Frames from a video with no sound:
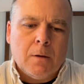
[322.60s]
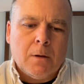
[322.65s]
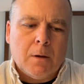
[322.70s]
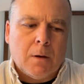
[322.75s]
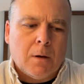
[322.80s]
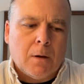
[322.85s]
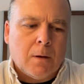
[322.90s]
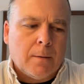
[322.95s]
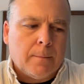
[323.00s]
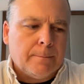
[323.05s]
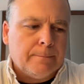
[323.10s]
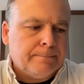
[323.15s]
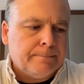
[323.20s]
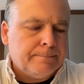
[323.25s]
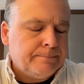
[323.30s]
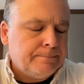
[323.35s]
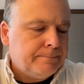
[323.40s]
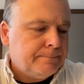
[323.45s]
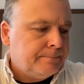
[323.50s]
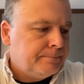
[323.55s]
um,
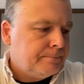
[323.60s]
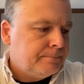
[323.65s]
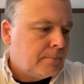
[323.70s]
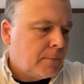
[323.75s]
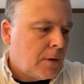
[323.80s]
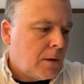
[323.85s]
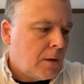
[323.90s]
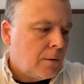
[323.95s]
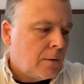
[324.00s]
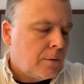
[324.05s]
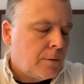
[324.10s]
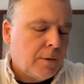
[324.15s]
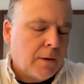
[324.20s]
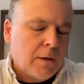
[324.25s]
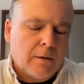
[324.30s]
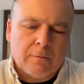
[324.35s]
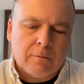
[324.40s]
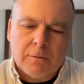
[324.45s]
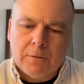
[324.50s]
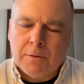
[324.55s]
a
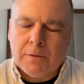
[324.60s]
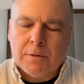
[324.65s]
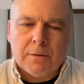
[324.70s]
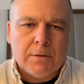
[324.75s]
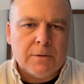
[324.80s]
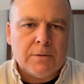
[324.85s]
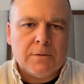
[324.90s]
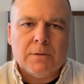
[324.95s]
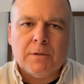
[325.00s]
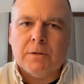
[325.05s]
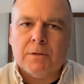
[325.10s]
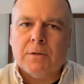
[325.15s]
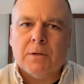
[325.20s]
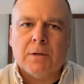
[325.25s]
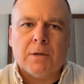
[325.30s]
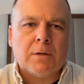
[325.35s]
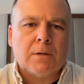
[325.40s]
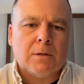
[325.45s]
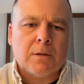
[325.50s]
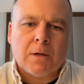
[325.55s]
thing to
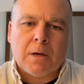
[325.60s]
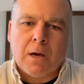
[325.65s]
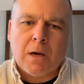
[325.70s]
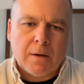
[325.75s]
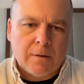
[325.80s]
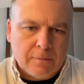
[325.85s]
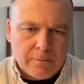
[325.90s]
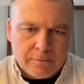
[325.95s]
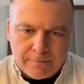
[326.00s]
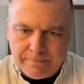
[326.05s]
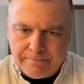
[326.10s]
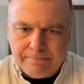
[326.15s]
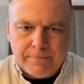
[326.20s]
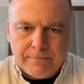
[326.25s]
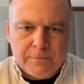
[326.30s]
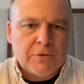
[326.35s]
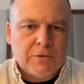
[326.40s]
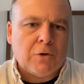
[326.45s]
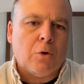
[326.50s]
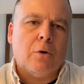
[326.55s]
CISA to kind of
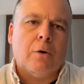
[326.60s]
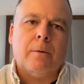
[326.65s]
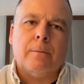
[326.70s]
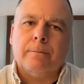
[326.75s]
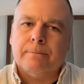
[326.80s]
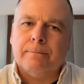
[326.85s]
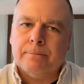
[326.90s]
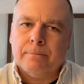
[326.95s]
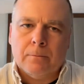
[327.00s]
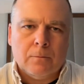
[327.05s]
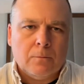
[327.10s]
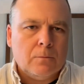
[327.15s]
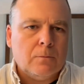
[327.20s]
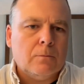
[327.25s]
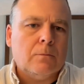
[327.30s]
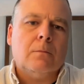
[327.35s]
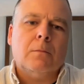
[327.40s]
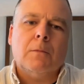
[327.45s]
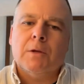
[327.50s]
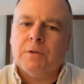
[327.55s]
show them
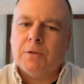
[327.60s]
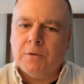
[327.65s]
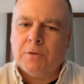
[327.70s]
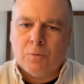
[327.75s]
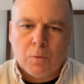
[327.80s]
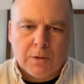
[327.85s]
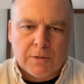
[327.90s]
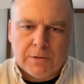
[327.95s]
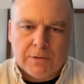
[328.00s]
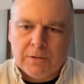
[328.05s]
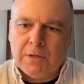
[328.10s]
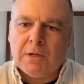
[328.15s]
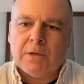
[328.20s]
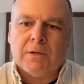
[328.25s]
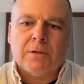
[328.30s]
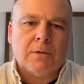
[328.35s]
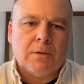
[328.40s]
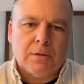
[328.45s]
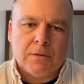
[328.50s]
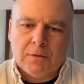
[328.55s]
this is
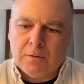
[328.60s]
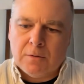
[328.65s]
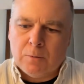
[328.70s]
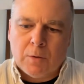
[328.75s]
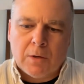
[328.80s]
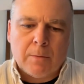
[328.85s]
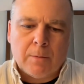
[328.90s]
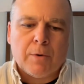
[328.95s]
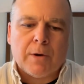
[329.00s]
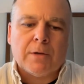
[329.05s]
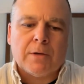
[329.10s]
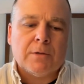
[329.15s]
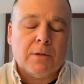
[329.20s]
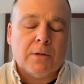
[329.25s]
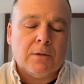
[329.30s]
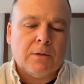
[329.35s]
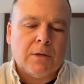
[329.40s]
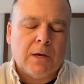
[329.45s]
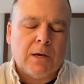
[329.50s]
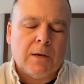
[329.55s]
1.6, this is what it brings to
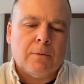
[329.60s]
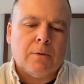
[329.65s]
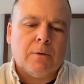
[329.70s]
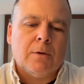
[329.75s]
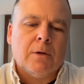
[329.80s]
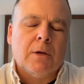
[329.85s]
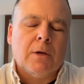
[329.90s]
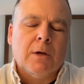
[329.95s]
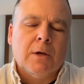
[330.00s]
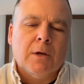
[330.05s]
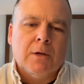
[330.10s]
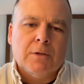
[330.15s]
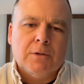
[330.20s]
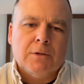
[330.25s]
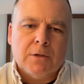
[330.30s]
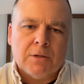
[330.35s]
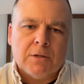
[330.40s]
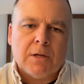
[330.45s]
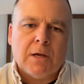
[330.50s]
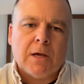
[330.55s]
the table,
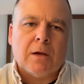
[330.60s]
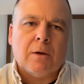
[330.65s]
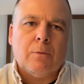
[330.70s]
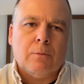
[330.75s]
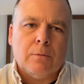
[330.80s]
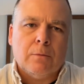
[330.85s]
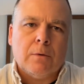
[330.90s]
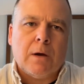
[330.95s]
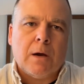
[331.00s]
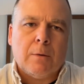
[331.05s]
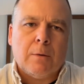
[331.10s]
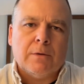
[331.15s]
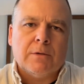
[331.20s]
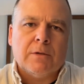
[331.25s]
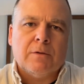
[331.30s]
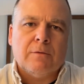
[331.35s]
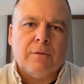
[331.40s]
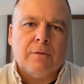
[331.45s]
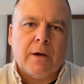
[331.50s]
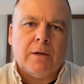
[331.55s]
just like I was
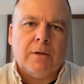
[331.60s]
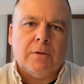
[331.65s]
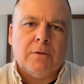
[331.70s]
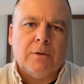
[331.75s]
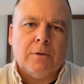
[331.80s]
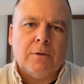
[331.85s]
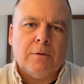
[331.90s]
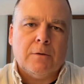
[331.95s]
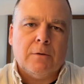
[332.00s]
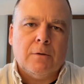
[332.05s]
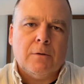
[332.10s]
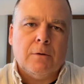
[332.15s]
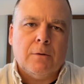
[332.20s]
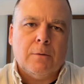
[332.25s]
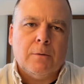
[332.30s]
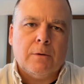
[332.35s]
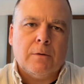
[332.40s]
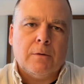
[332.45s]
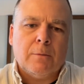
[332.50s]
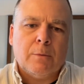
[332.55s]
invited to do
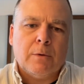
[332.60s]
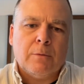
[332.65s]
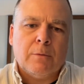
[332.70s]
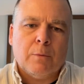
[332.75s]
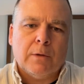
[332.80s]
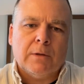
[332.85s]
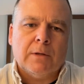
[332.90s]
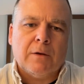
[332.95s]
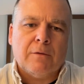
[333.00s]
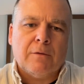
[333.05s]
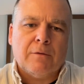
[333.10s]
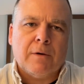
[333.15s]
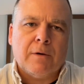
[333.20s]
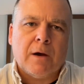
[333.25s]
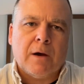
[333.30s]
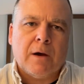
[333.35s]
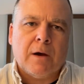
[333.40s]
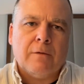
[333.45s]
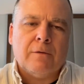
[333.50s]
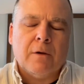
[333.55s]
with
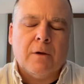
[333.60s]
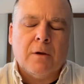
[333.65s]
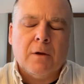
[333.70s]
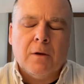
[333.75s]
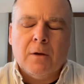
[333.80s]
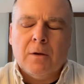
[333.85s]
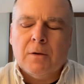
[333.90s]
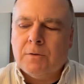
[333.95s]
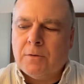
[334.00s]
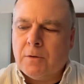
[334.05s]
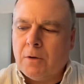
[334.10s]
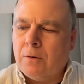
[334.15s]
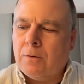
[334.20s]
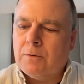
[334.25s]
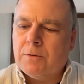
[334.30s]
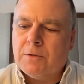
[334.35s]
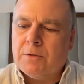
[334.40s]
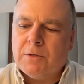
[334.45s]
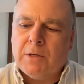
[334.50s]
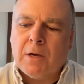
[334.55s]
1.5. So
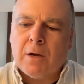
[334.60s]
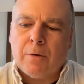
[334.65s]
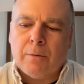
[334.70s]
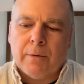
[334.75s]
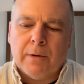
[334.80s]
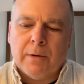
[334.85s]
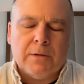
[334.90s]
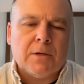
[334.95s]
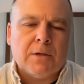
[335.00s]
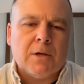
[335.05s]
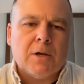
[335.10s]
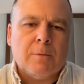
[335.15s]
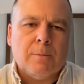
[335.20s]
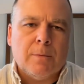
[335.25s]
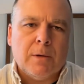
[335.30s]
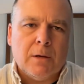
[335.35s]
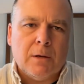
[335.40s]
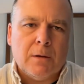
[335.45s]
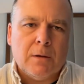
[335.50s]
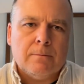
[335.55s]
CRE is going to
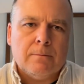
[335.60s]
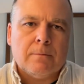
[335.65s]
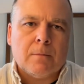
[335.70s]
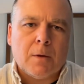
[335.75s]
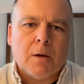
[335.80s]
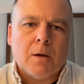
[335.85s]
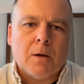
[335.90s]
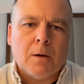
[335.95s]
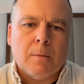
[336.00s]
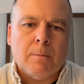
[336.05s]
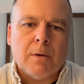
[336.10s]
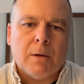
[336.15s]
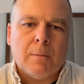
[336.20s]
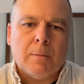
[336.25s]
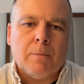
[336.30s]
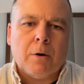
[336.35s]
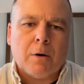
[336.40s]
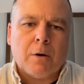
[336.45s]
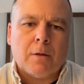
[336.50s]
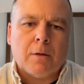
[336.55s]
be a big
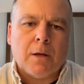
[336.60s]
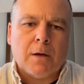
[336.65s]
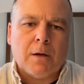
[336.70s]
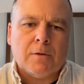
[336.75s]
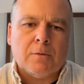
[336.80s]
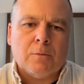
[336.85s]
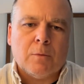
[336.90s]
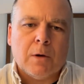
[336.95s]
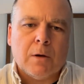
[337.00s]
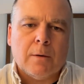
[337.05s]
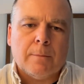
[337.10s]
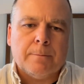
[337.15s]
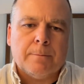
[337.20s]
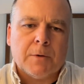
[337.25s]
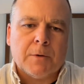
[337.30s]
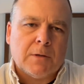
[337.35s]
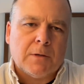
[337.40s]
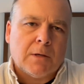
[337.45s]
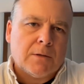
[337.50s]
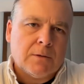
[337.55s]
part of that as well,
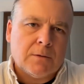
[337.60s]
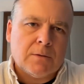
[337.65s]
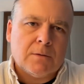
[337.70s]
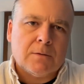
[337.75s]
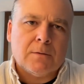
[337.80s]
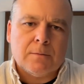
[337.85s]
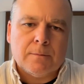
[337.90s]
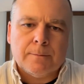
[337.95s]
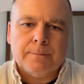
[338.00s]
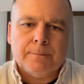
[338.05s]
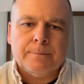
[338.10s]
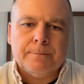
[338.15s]
because that's,